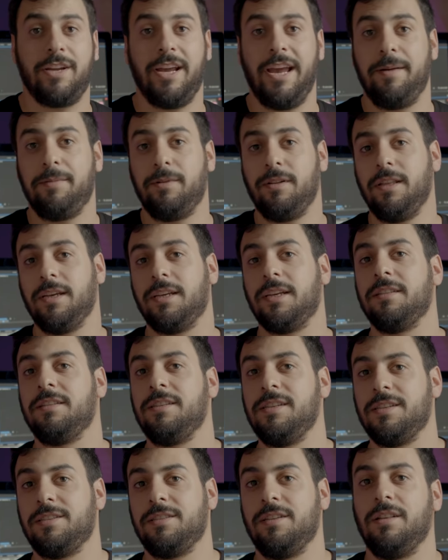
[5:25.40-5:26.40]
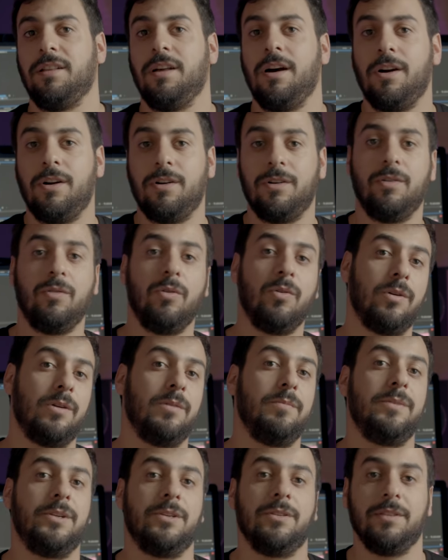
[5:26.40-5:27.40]
camera like a DSLR
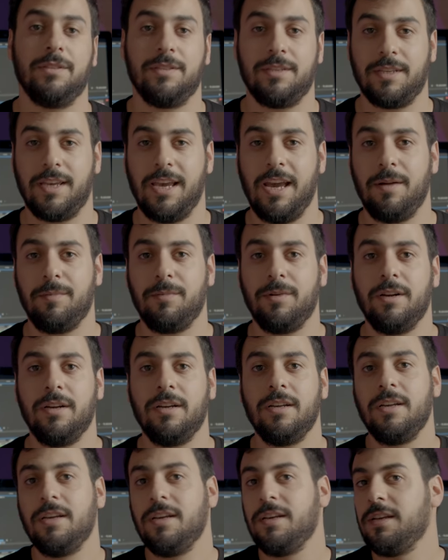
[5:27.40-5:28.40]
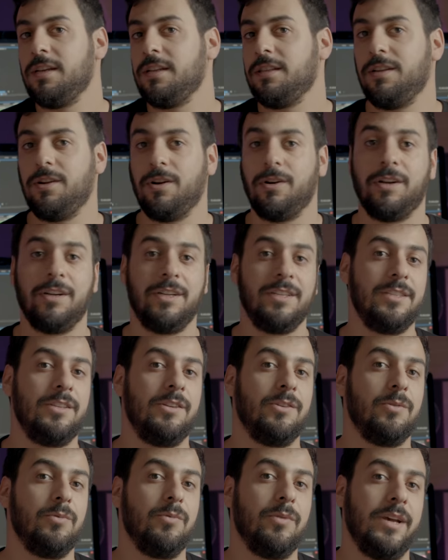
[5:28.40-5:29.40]
or a mirrorless camera, there are
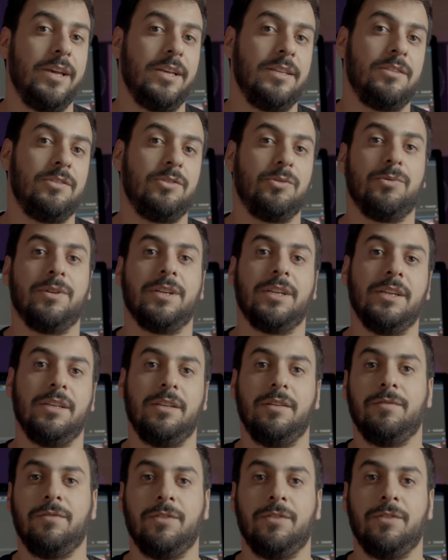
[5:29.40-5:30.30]
easier ways to rig it